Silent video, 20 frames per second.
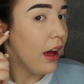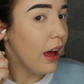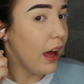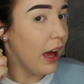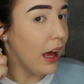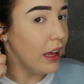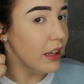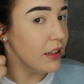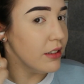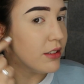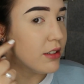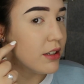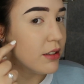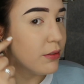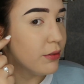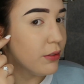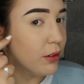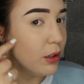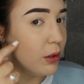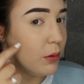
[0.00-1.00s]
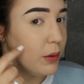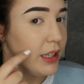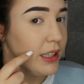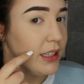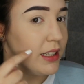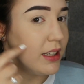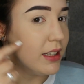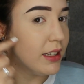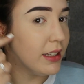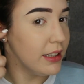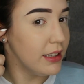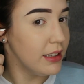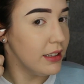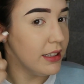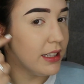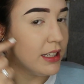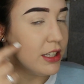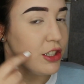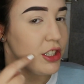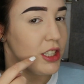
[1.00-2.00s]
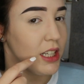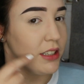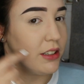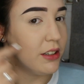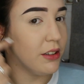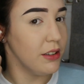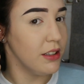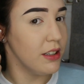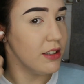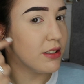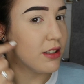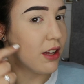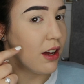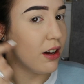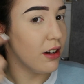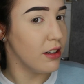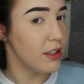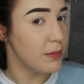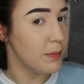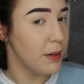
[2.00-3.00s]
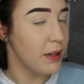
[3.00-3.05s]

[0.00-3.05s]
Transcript: and following this shadow that's cast.